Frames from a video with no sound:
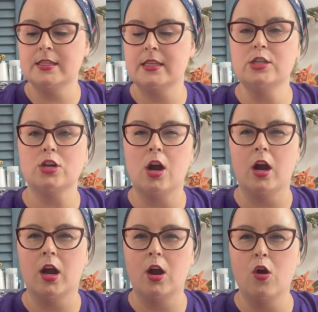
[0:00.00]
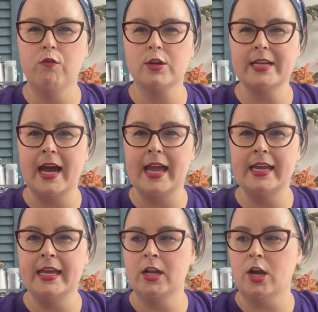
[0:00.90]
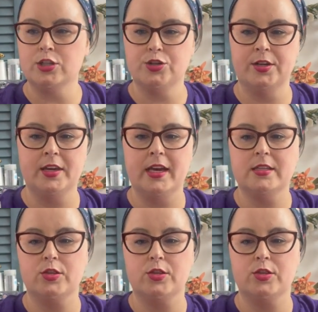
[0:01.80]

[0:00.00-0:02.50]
These are over dyed in Australia.